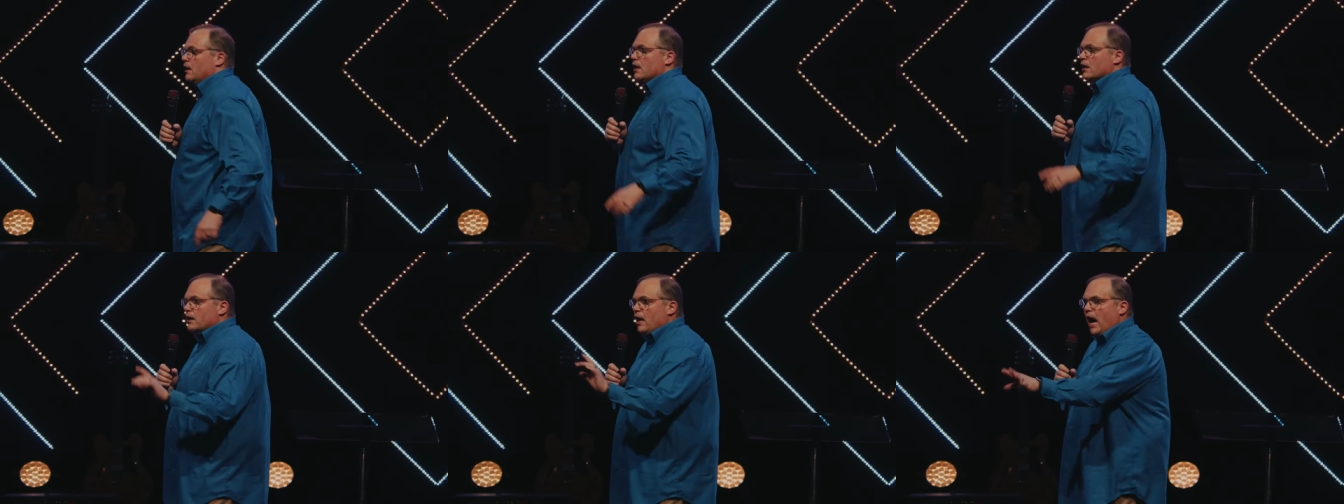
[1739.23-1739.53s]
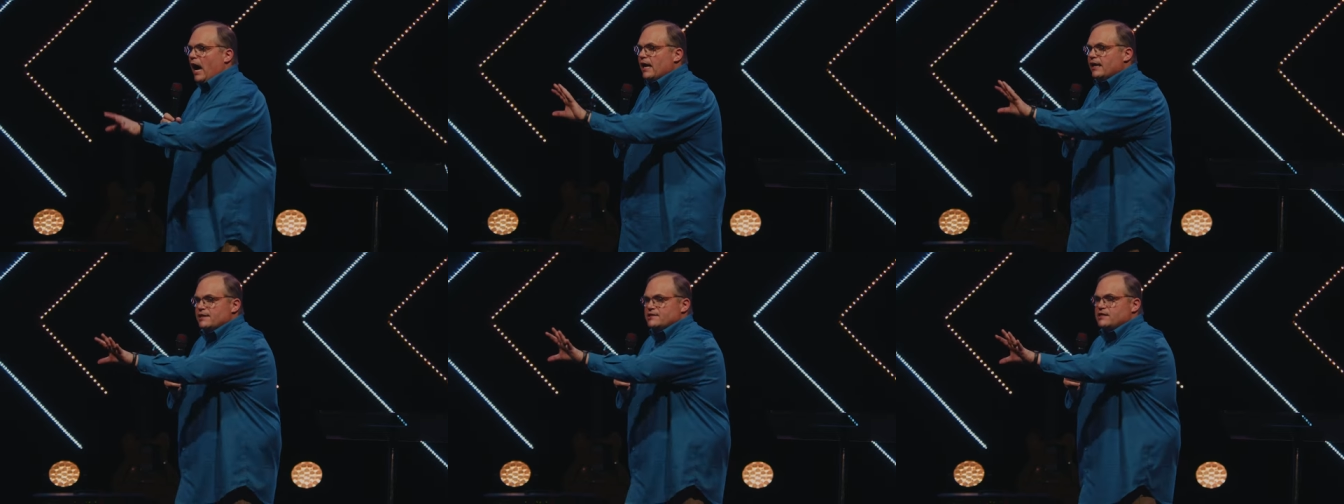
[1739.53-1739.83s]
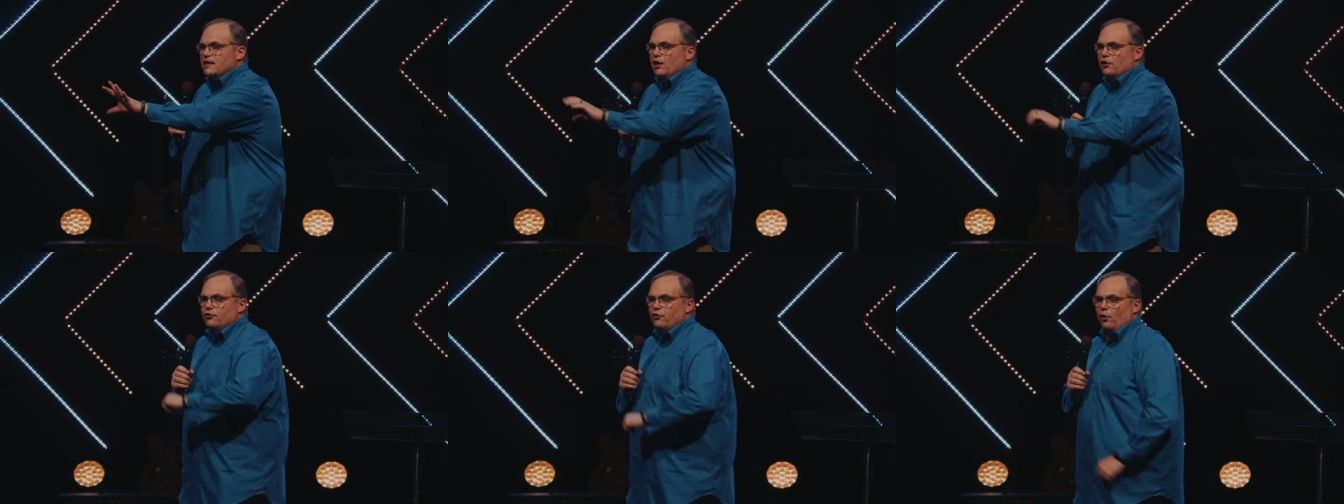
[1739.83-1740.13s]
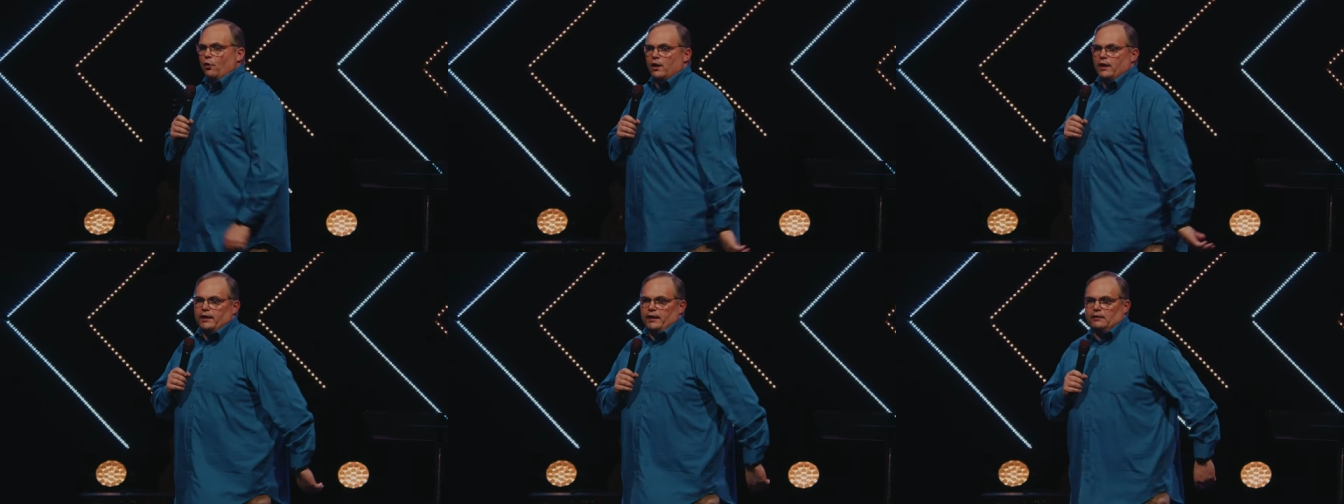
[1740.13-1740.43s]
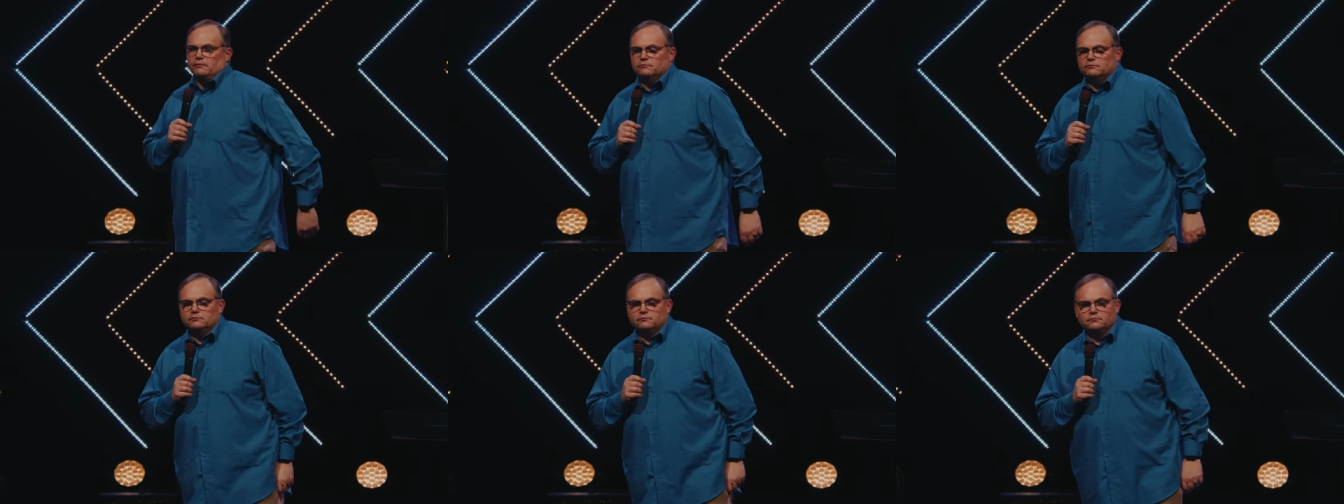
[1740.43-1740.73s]
God is the authority.
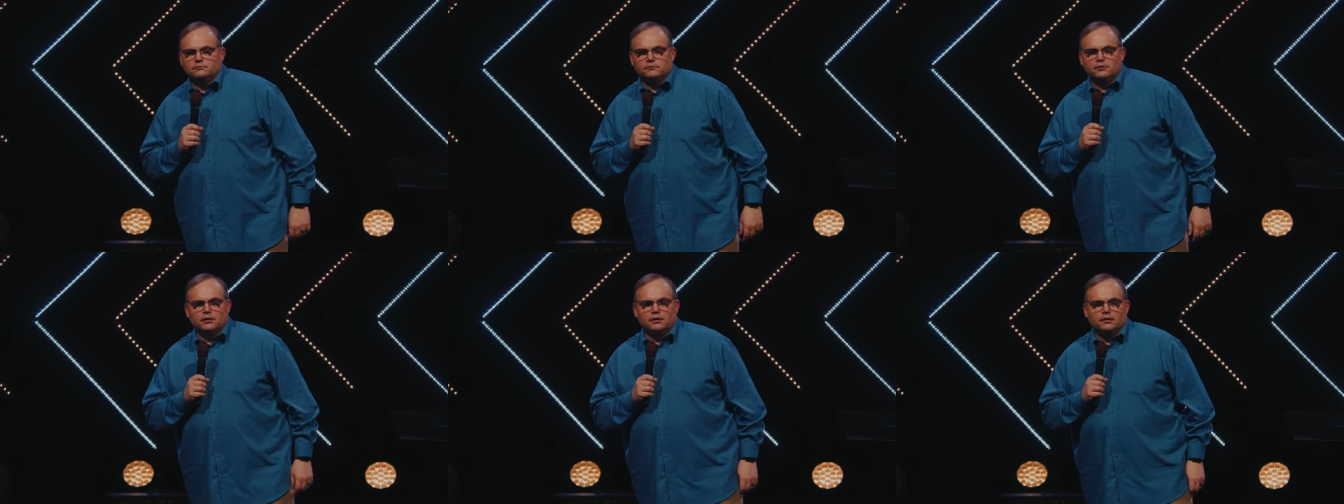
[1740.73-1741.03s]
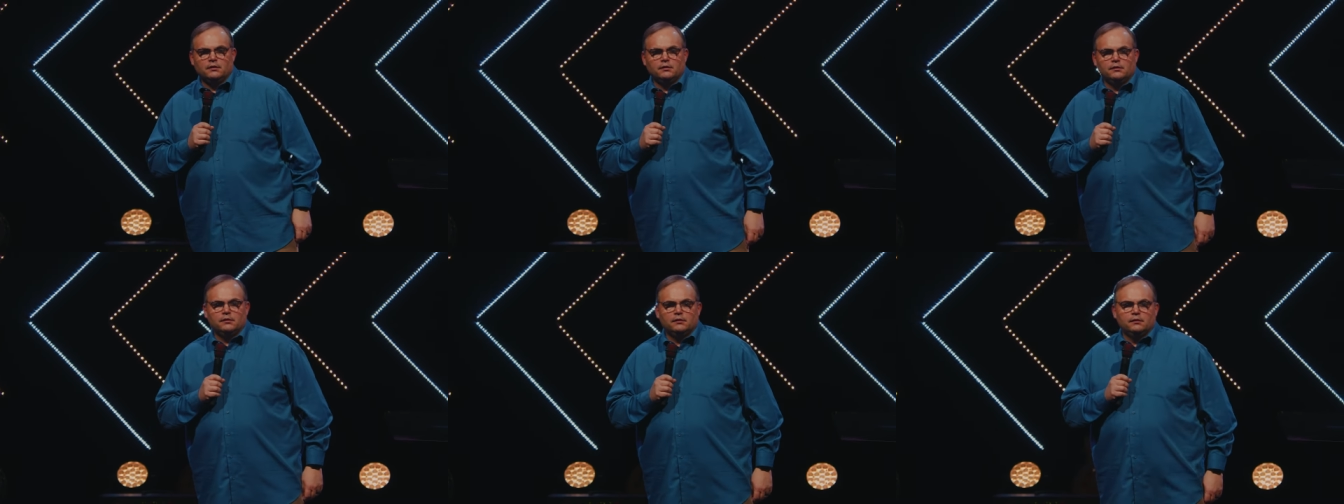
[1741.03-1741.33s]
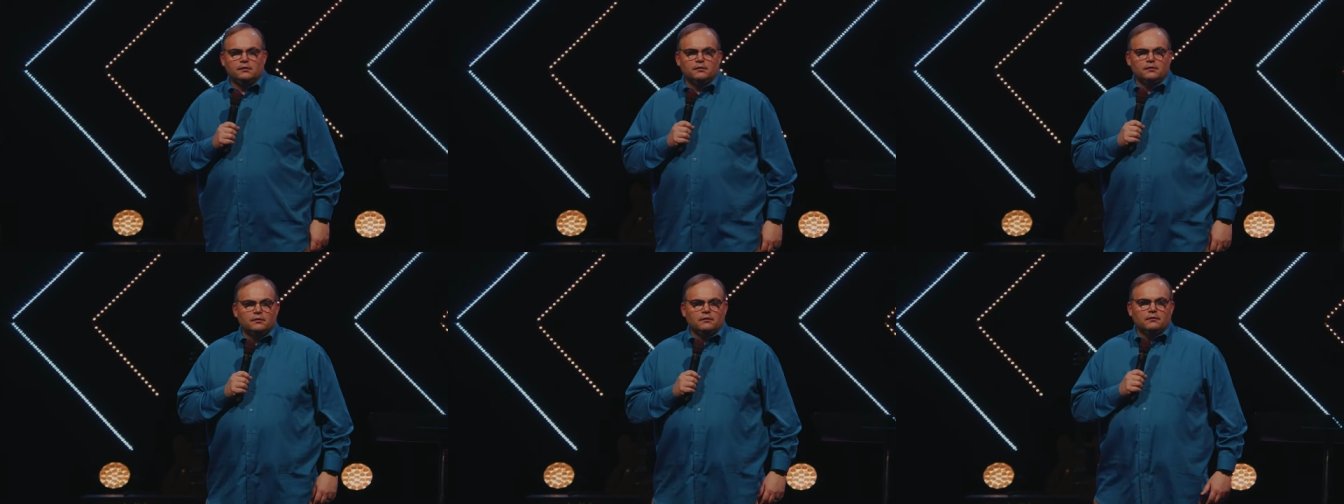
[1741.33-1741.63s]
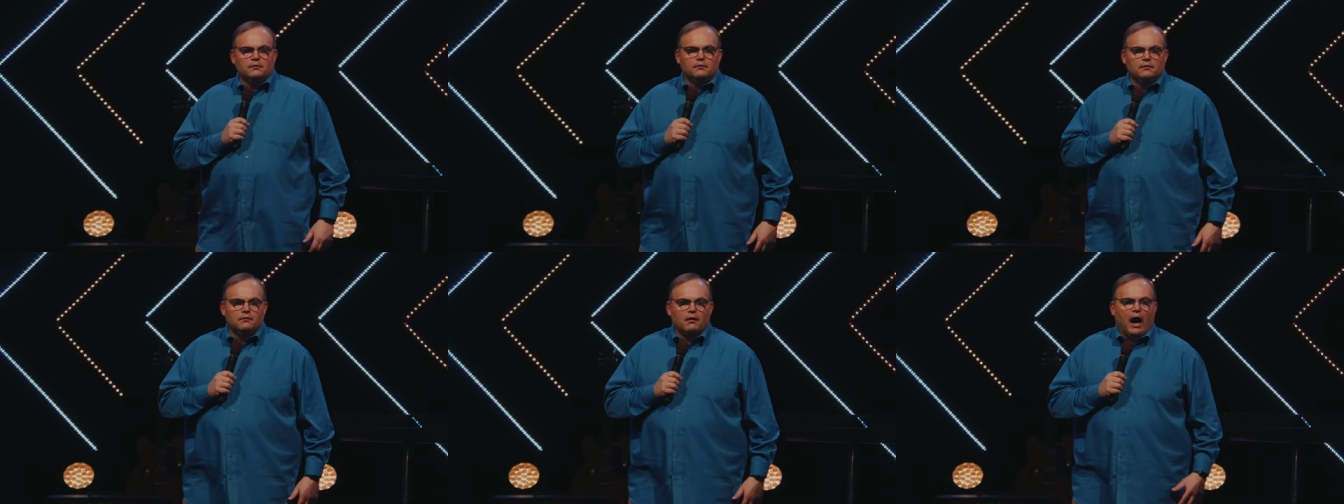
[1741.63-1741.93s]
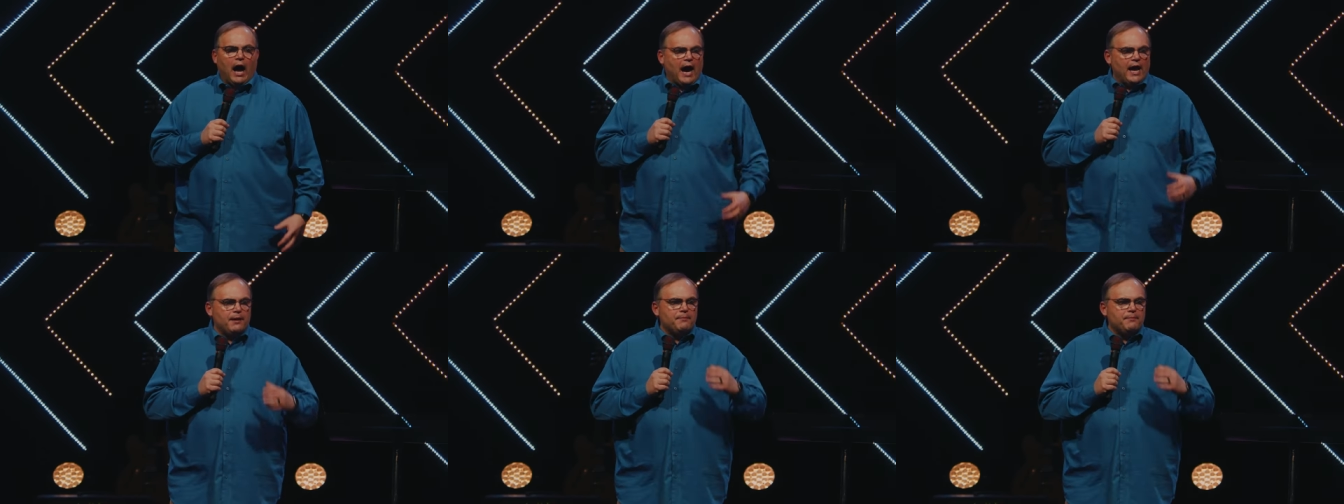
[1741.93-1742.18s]
I